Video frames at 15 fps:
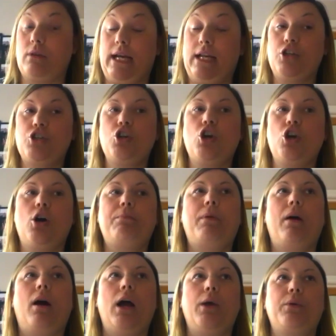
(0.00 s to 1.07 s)
a job,
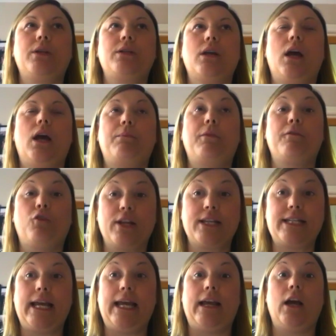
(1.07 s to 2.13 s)
but I would
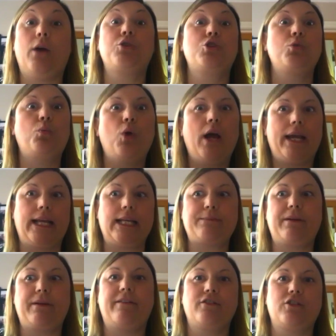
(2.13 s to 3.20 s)
volunteer. I would do work
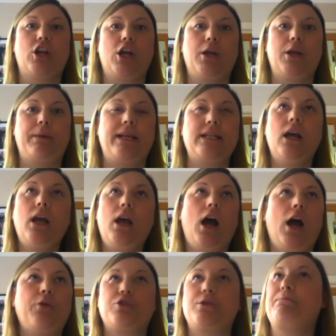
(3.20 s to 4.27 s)
experience on OBs.
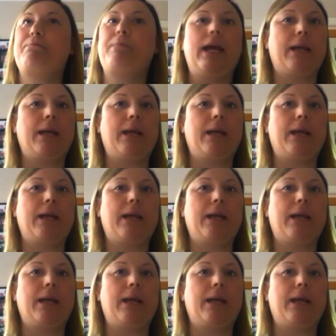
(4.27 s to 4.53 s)
I would just beg